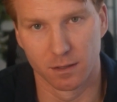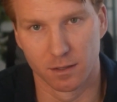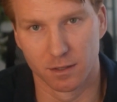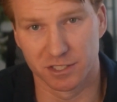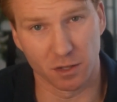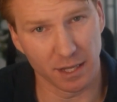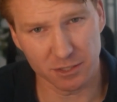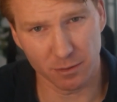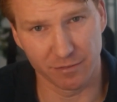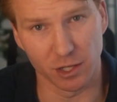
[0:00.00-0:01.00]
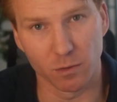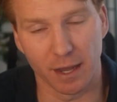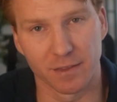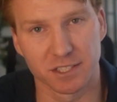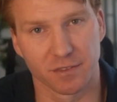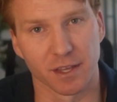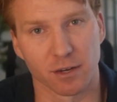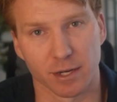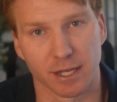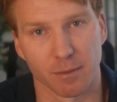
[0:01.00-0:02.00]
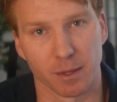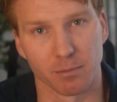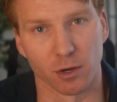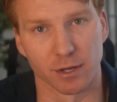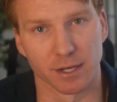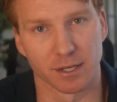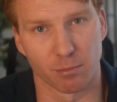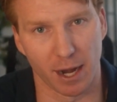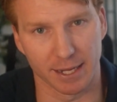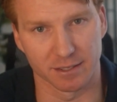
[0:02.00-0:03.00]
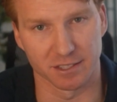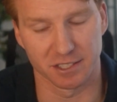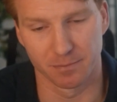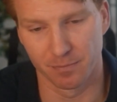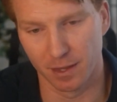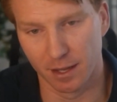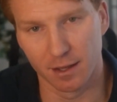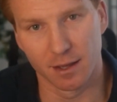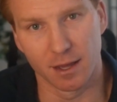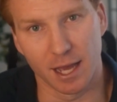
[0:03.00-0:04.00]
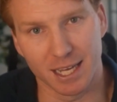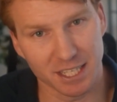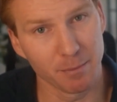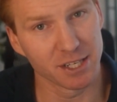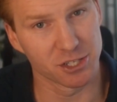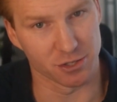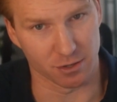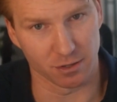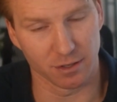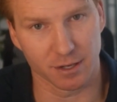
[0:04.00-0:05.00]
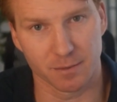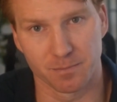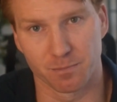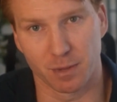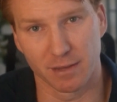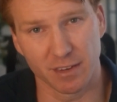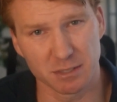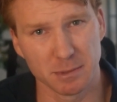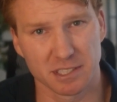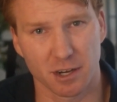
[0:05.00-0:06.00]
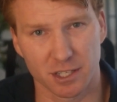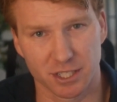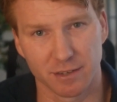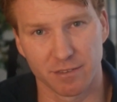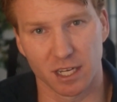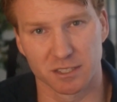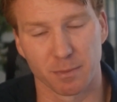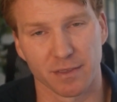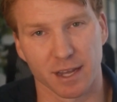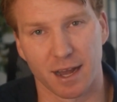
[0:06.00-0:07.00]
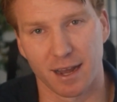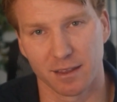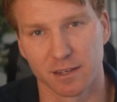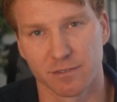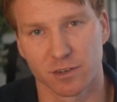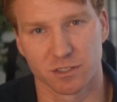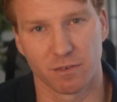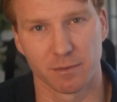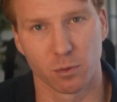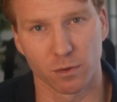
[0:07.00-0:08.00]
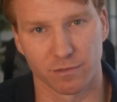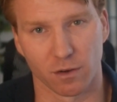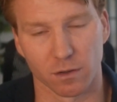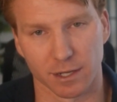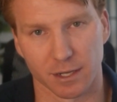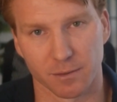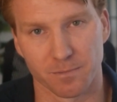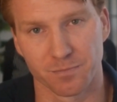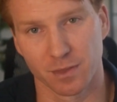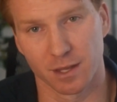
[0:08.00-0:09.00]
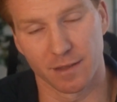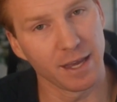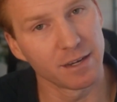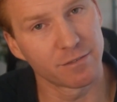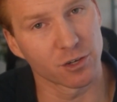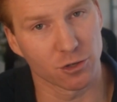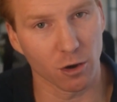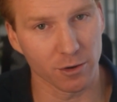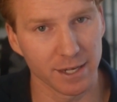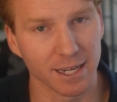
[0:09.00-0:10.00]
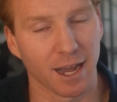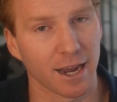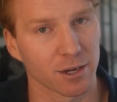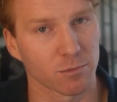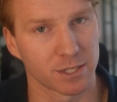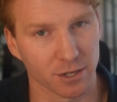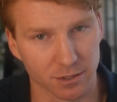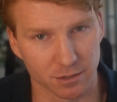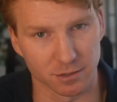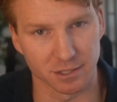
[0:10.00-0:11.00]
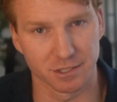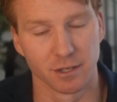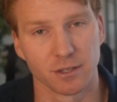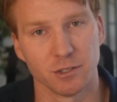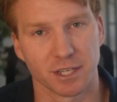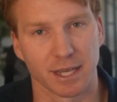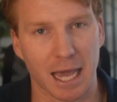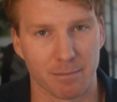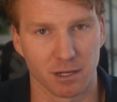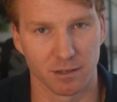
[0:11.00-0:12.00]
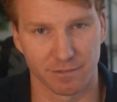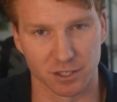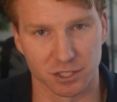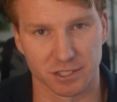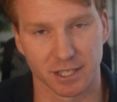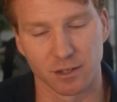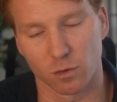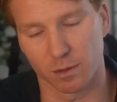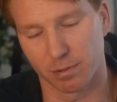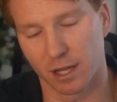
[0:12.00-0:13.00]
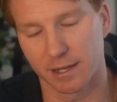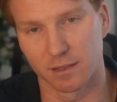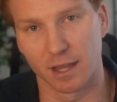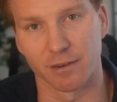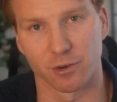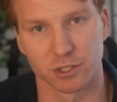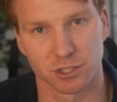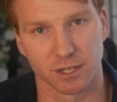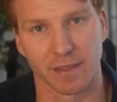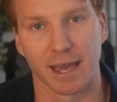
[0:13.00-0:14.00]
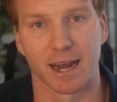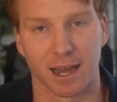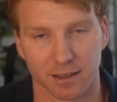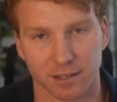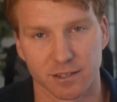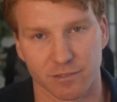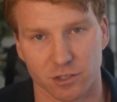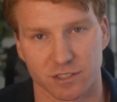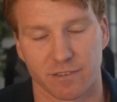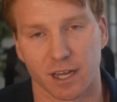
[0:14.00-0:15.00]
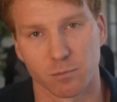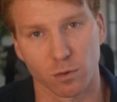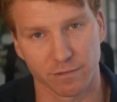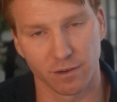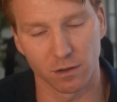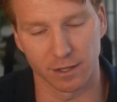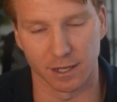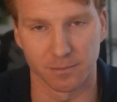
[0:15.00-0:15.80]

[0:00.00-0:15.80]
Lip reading: So let's review how this theory can be put into practice. As I mentioned earlier, my investment strategy involves building a highly diversified portfolio, and then if you're targeting higher returns, using capital efficiency or applying leverage to that highly diversified portfolio.